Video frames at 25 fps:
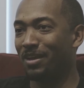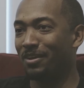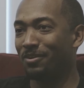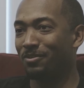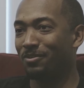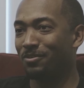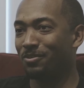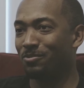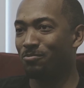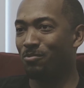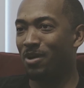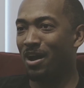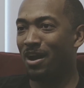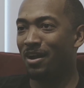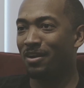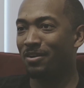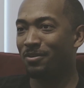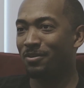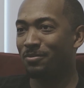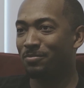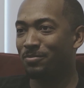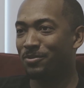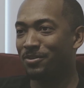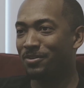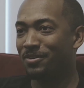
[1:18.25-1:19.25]
We ain't on the wire
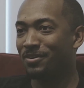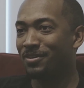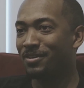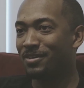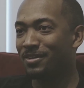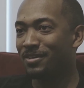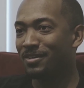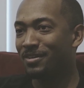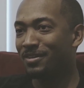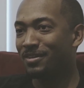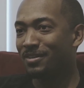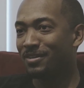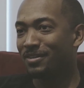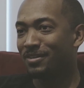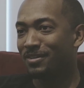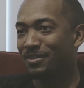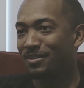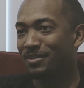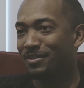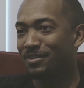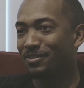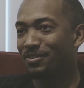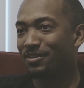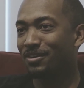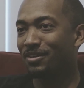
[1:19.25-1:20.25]
no more.
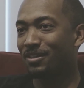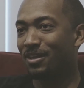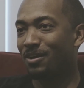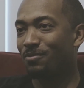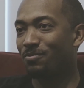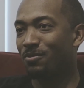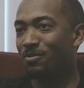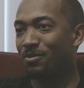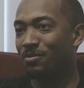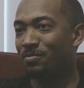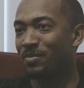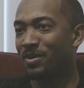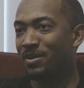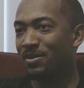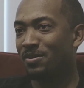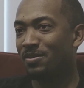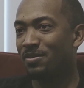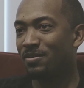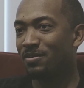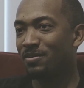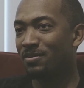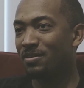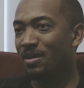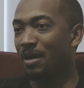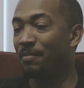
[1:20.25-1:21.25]
You'll get that role, man.
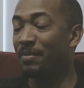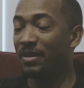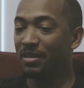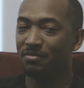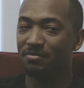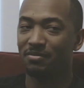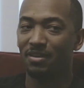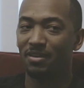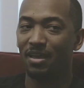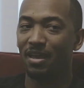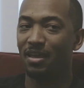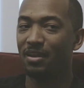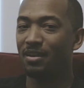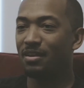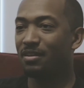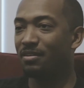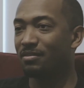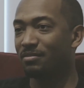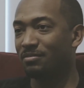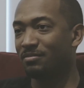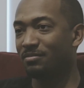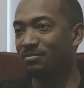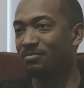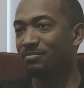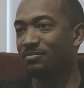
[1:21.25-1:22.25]
I mean, Eddie.
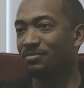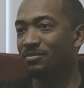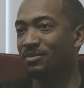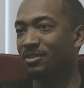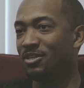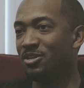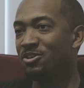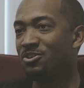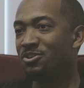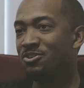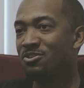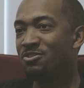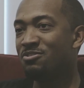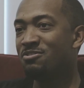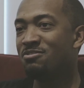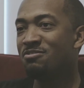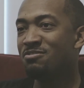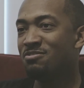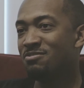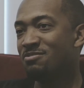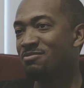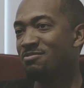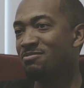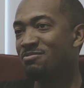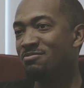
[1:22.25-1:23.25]

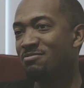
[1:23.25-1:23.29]
It's